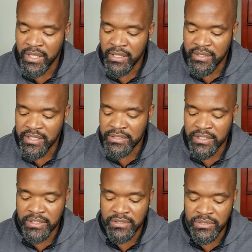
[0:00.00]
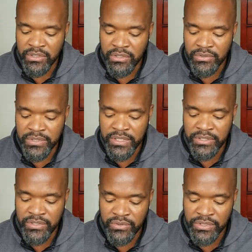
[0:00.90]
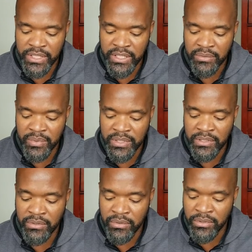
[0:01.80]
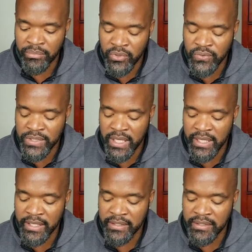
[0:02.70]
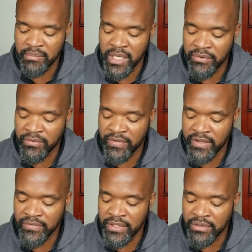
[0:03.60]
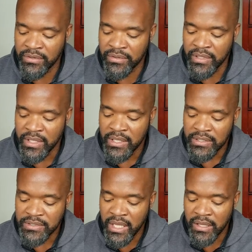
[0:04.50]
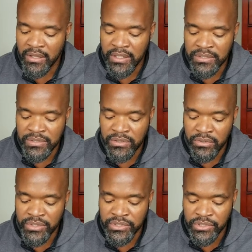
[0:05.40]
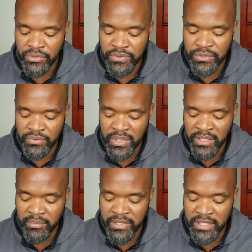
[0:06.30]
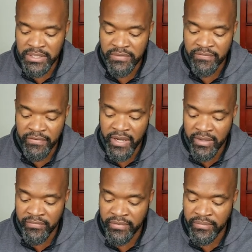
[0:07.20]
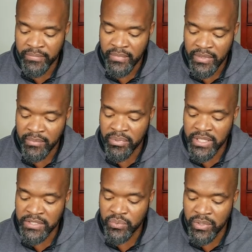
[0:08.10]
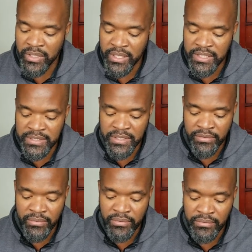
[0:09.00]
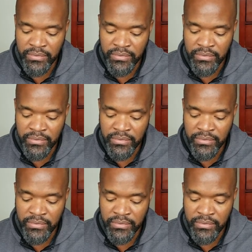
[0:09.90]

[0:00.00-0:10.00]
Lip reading: These hills are closely associated with the Lord Most High, the maker of heaven and earth. Zion is the Lord's chosen dwelling place forever, the place where he is enthroned.